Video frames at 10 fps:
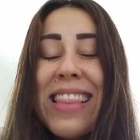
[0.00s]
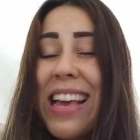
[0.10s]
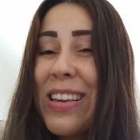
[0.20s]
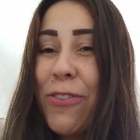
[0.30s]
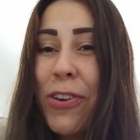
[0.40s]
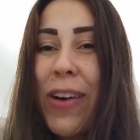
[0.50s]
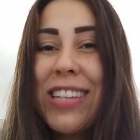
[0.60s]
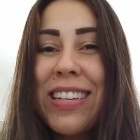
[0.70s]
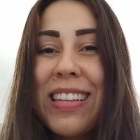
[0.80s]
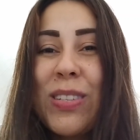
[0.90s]
Thank you for
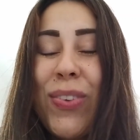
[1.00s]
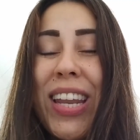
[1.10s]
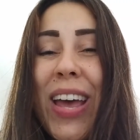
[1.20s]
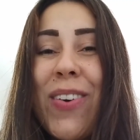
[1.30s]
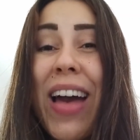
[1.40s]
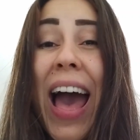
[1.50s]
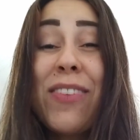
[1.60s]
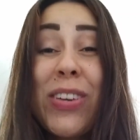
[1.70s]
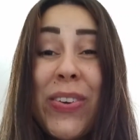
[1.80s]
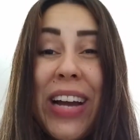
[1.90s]
watching this video.
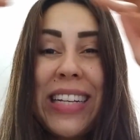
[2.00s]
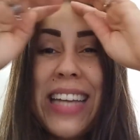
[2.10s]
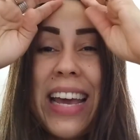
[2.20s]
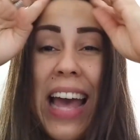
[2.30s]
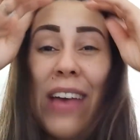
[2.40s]
Have a great day,